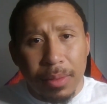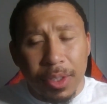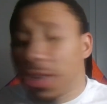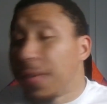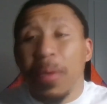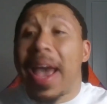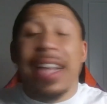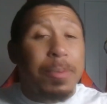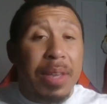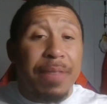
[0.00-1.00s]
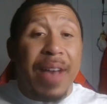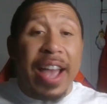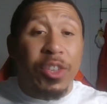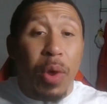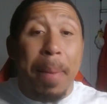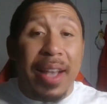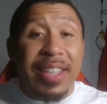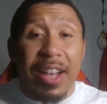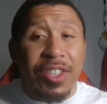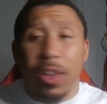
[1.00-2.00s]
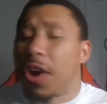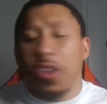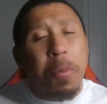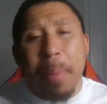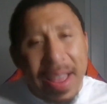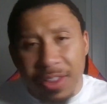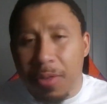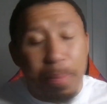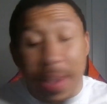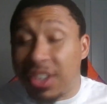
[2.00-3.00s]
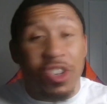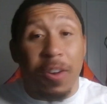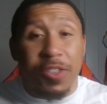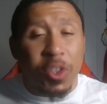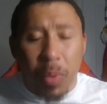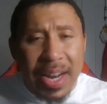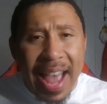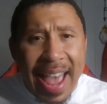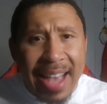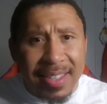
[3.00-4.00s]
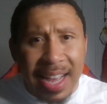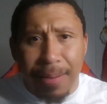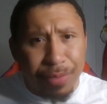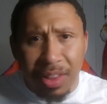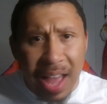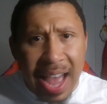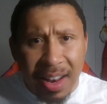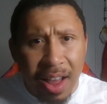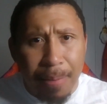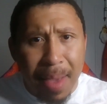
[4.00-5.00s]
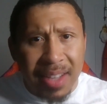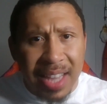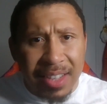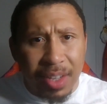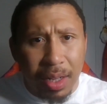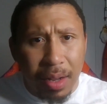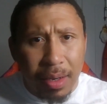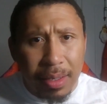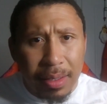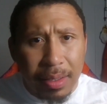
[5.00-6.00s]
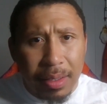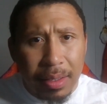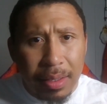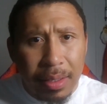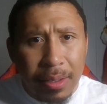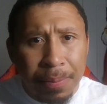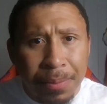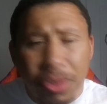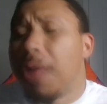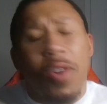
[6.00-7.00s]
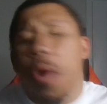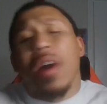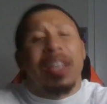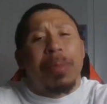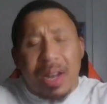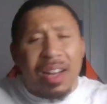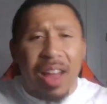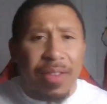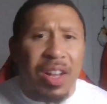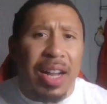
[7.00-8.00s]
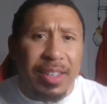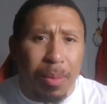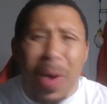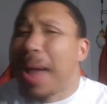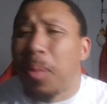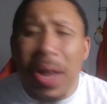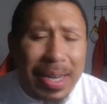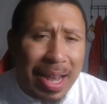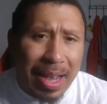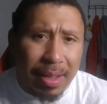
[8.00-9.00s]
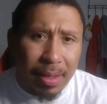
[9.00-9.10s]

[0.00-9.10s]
Should you ask me if I enjoy Megas XLR? You bet, you bet your sweet ass I, I love Megas XLR. So of course I'm gonna love Gundam. Why wouldn't I?